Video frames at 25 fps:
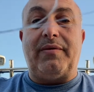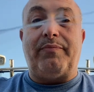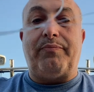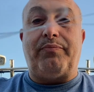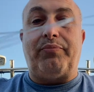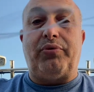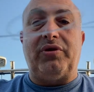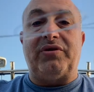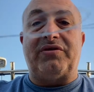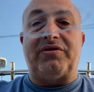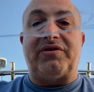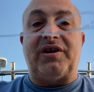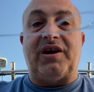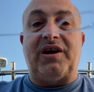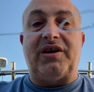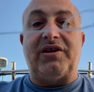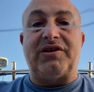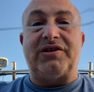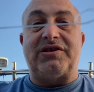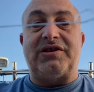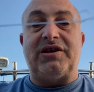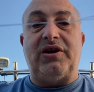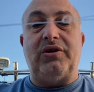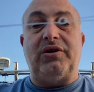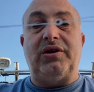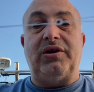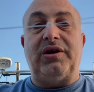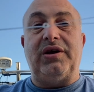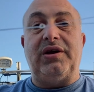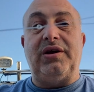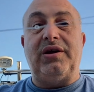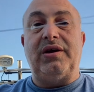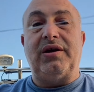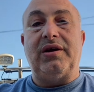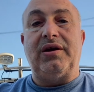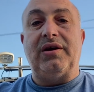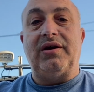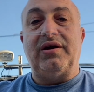pull it together slowly,
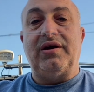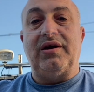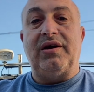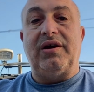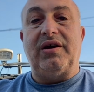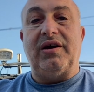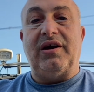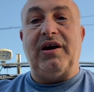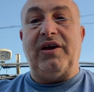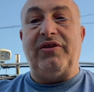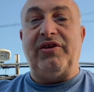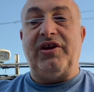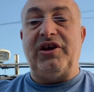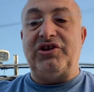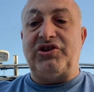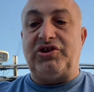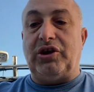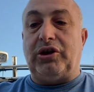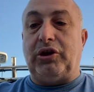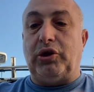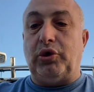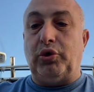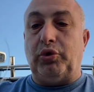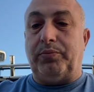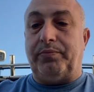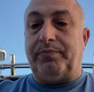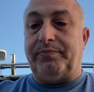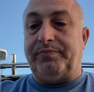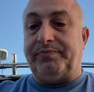and there's your loop.